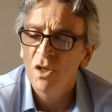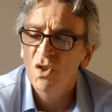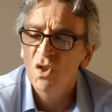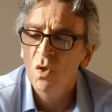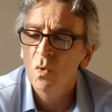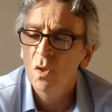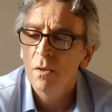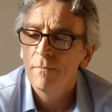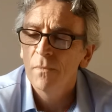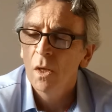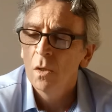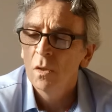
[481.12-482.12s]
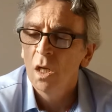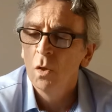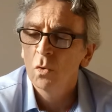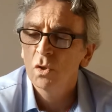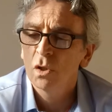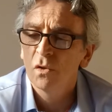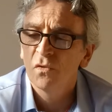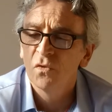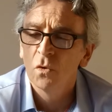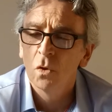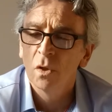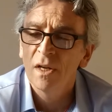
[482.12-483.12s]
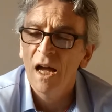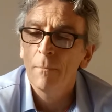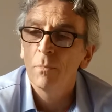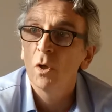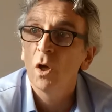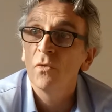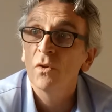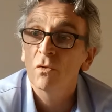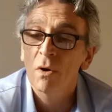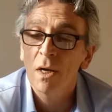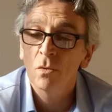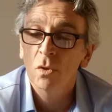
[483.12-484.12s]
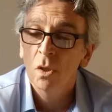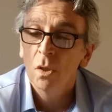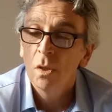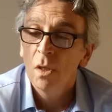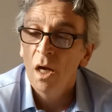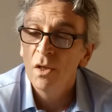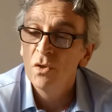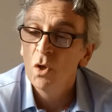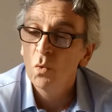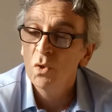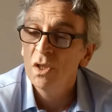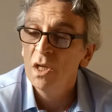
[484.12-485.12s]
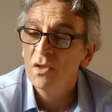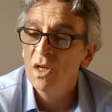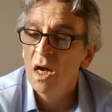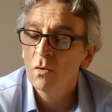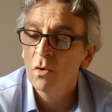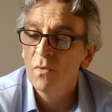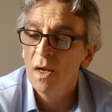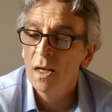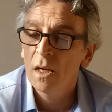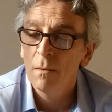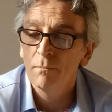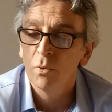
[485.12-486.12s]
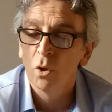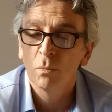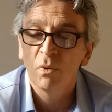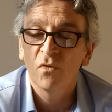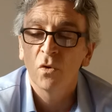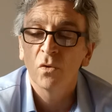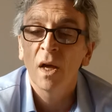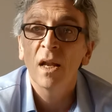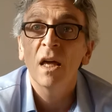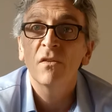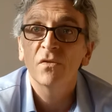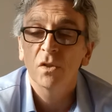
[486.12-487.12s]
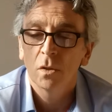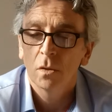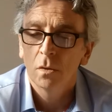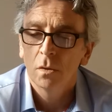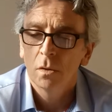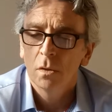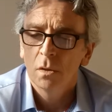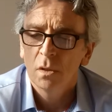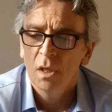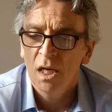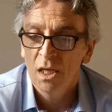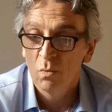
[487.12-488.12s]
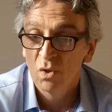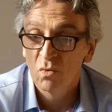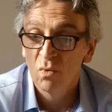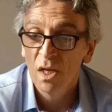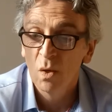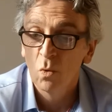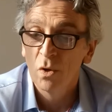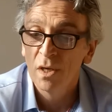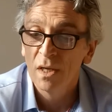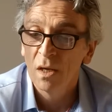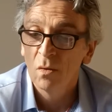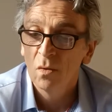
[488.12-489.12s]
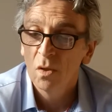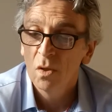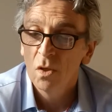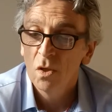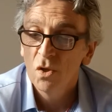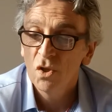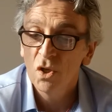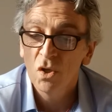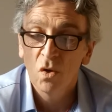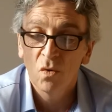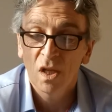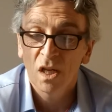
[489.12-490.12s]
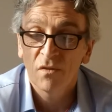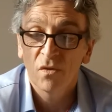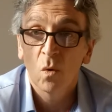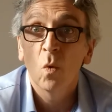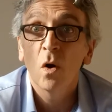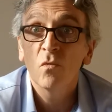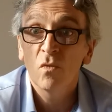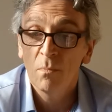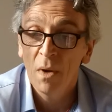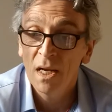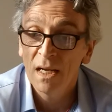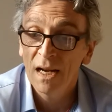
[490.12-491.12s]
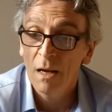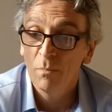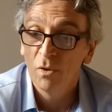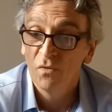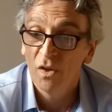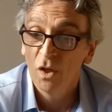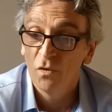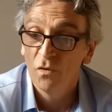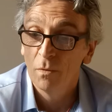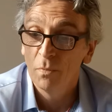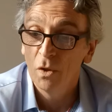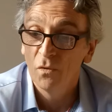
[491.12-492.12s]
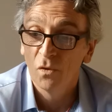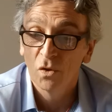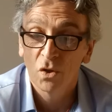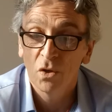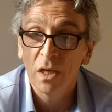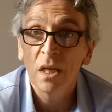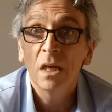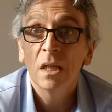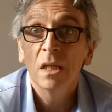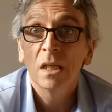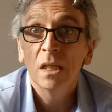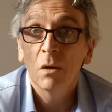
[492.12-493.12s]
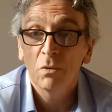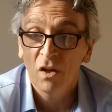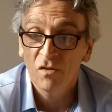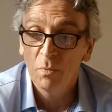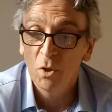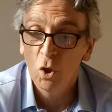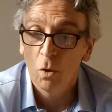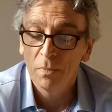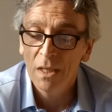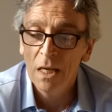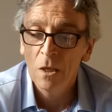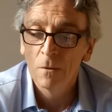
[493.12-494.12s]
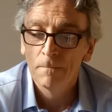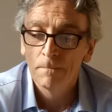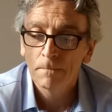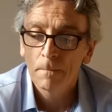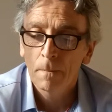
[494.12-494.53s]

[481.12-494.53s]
in a suit. They looked at the fallen apple on the ground and noted it down on their clipboard before they left. Anna was really worried now. She knew that if the one remaining apple fell off her beautiful tree, it would have to be chopped down.